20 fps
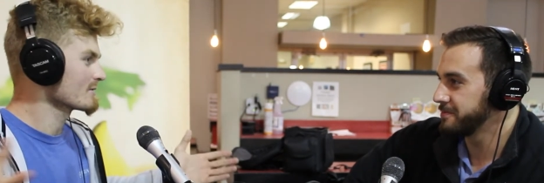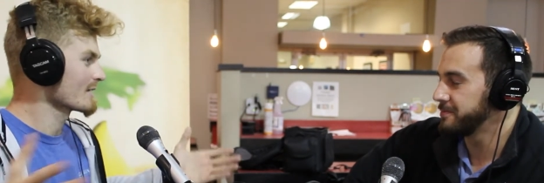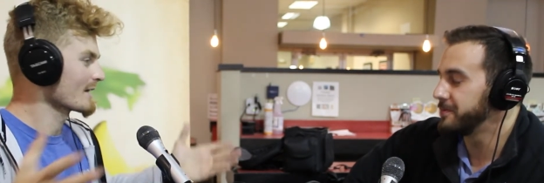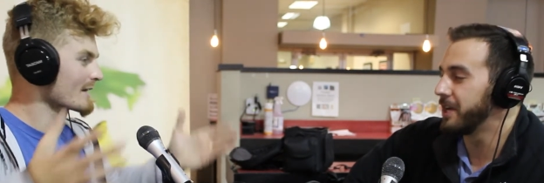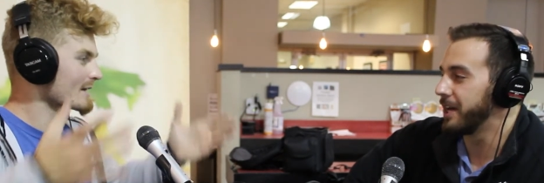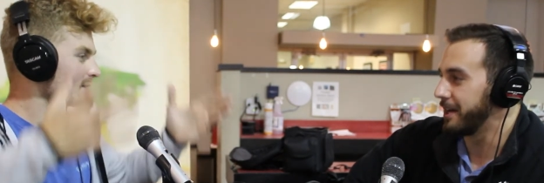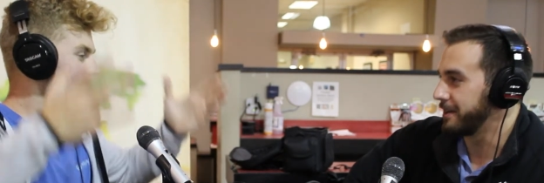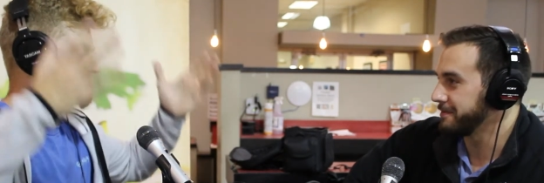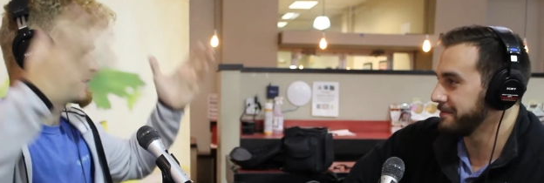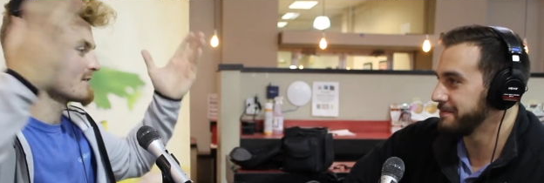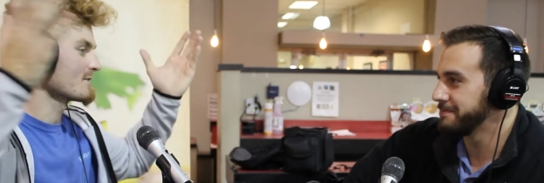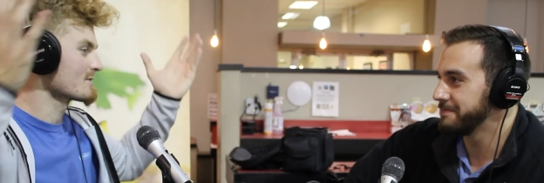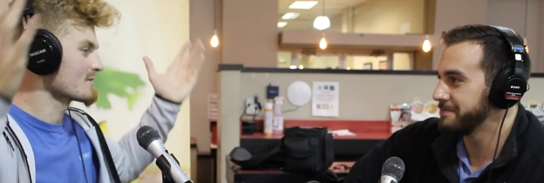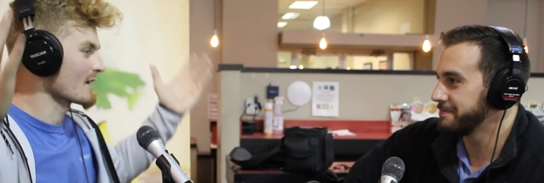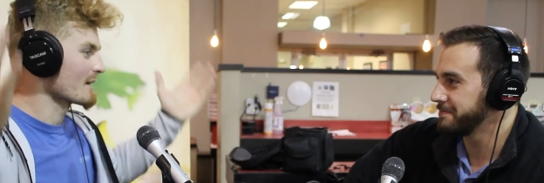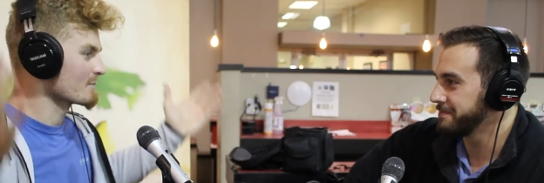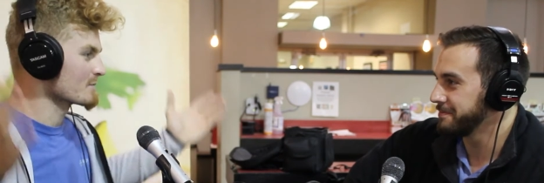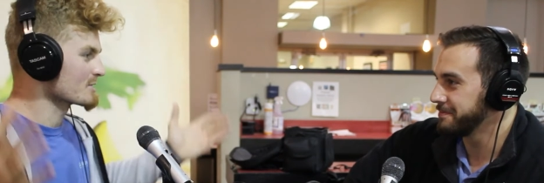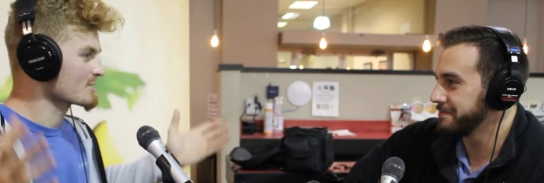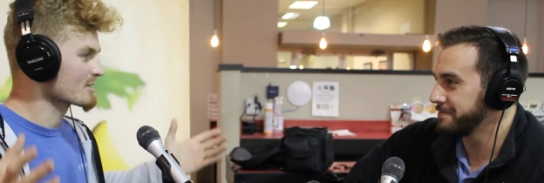Speaker 1: Like yeah. his
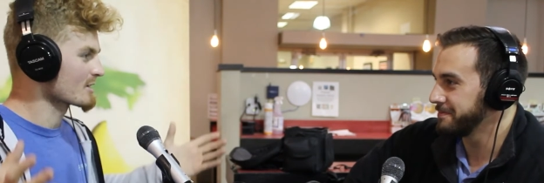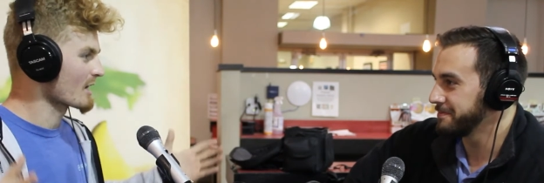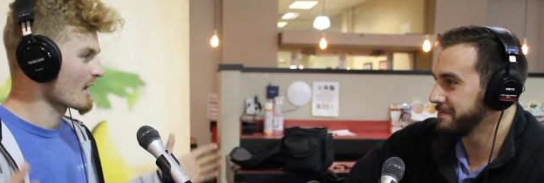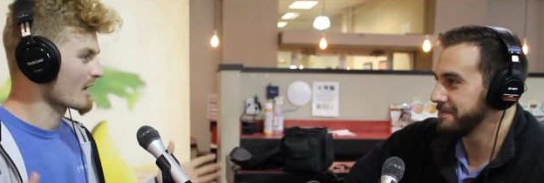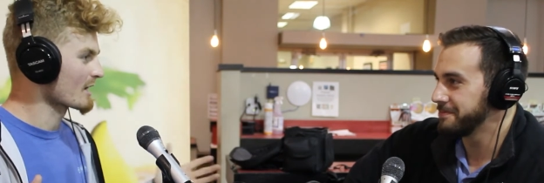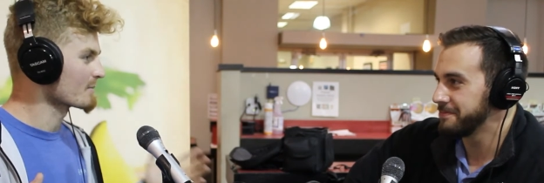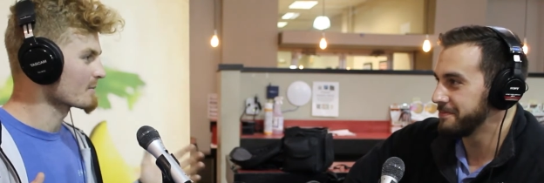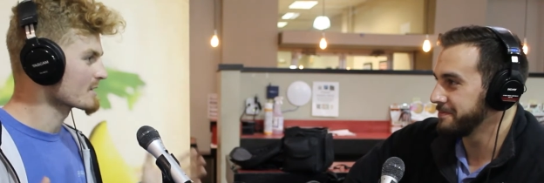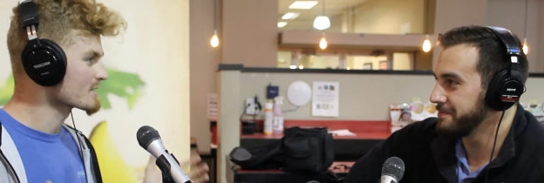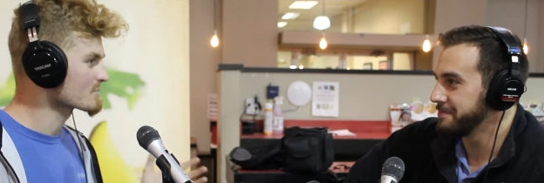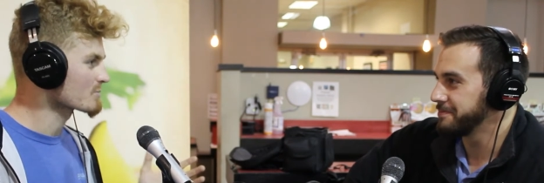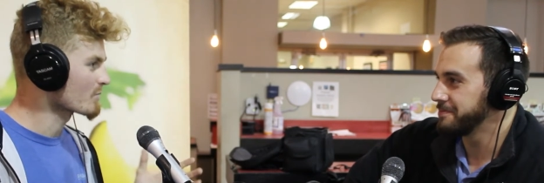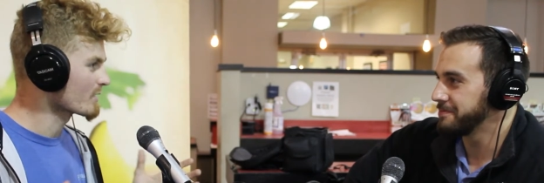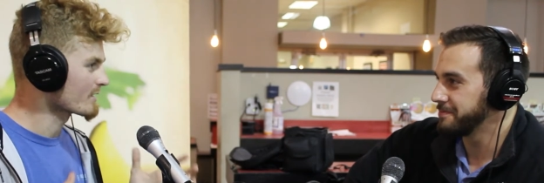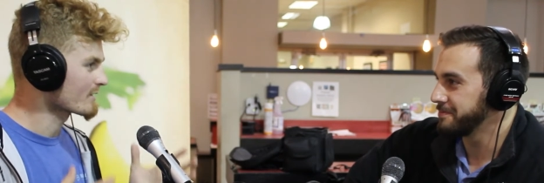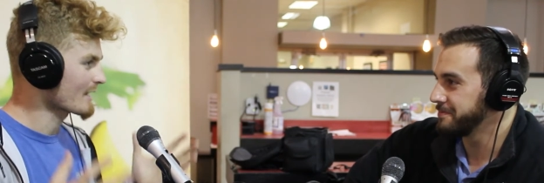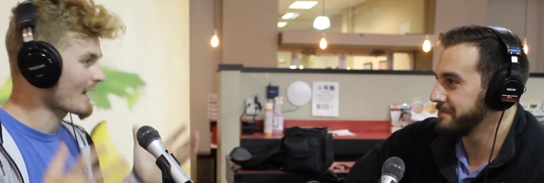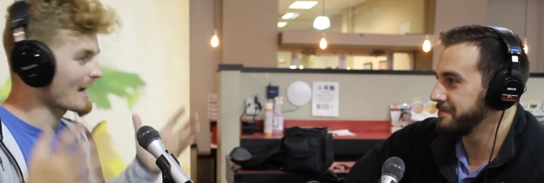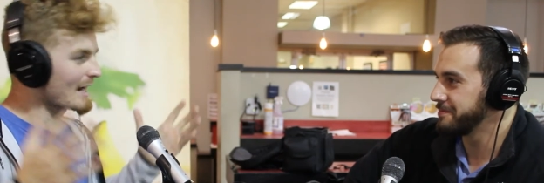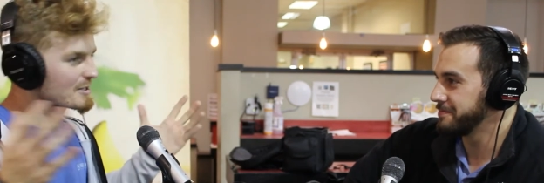name is synonymous
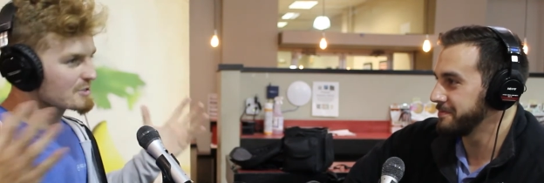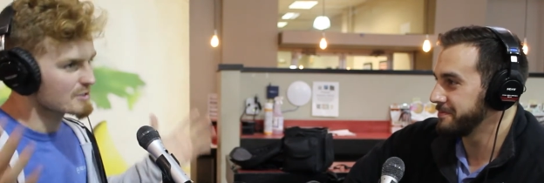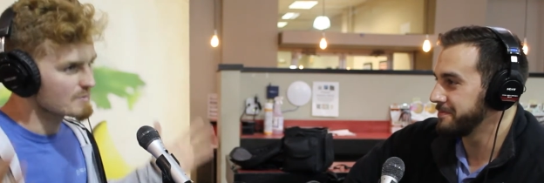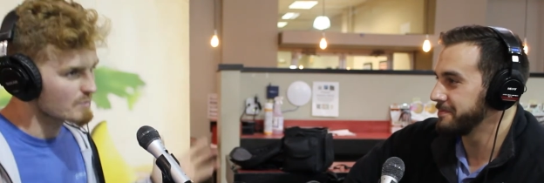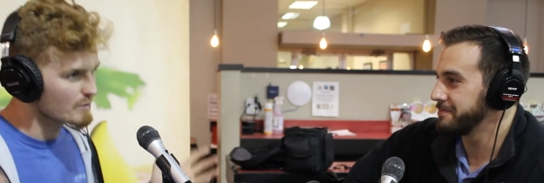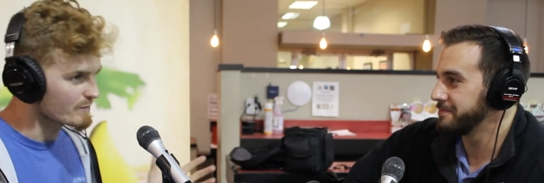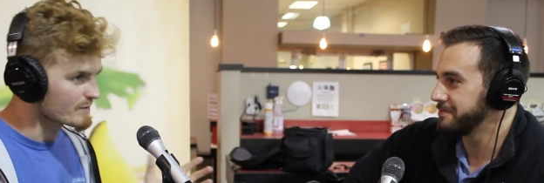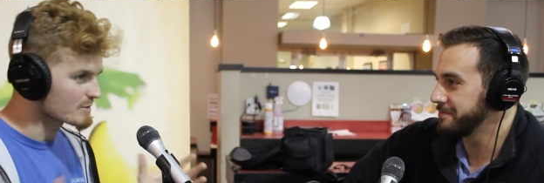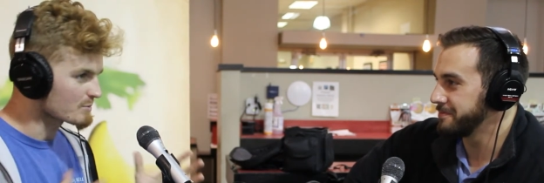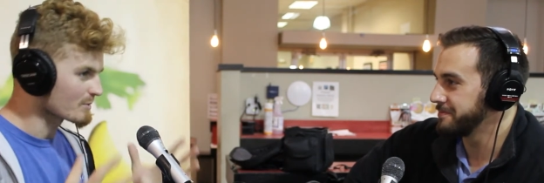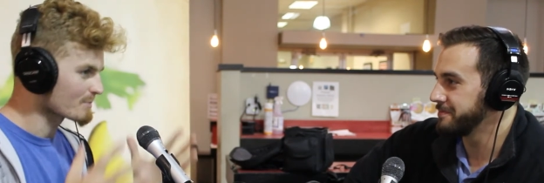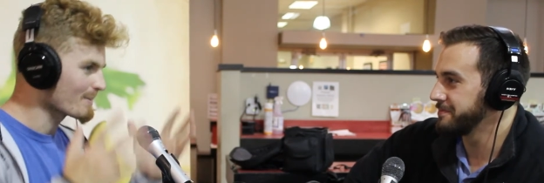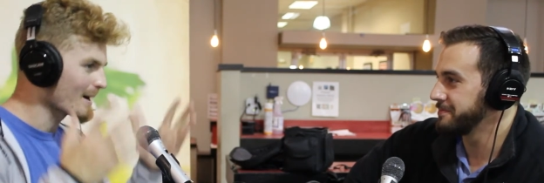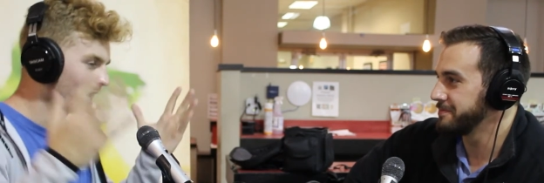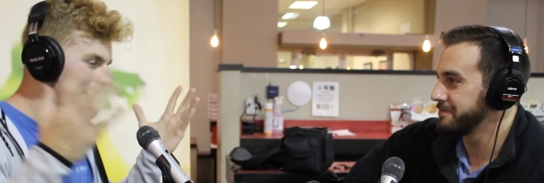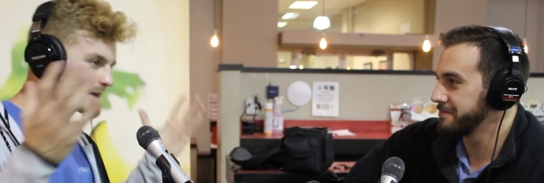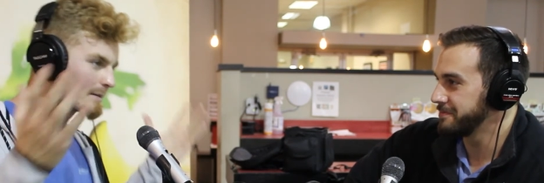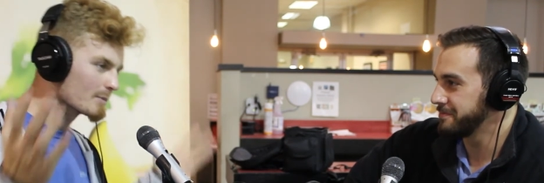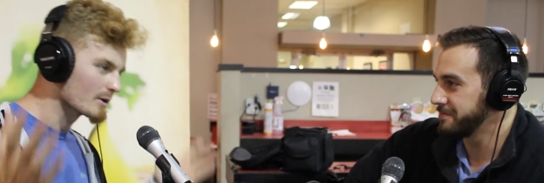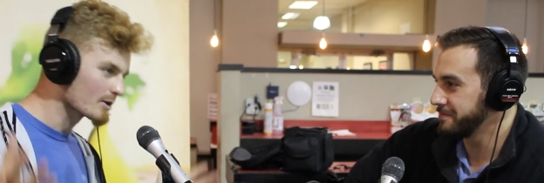with action movies, with
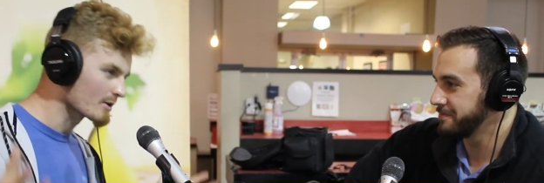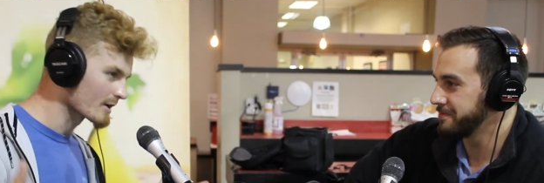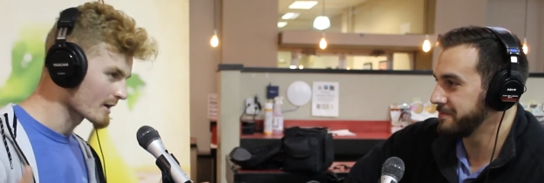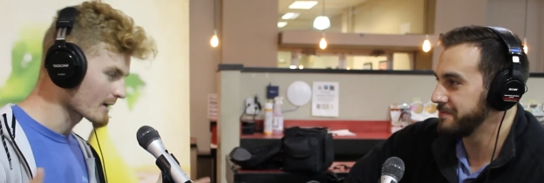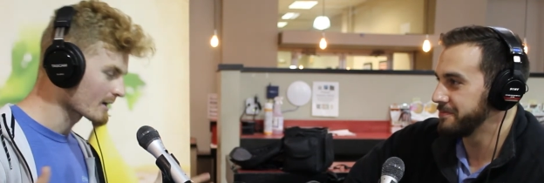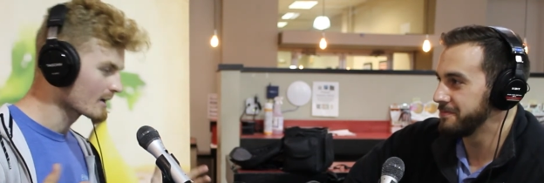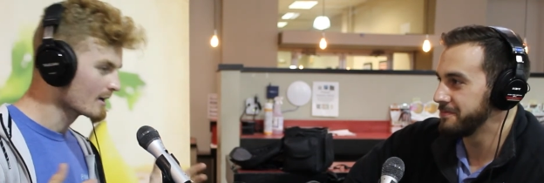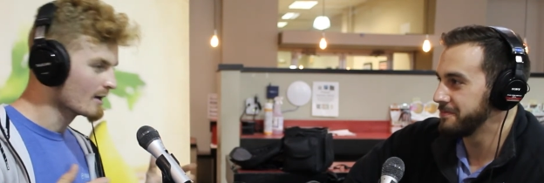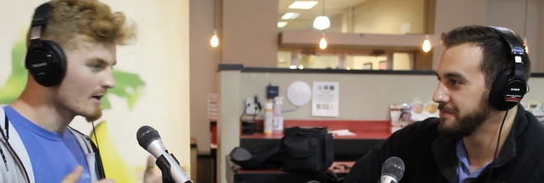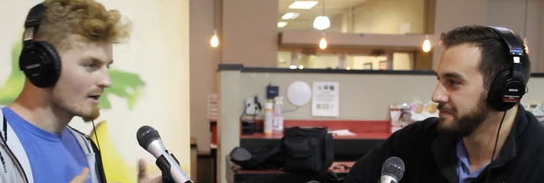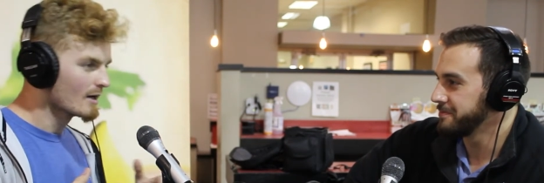bodybuilding.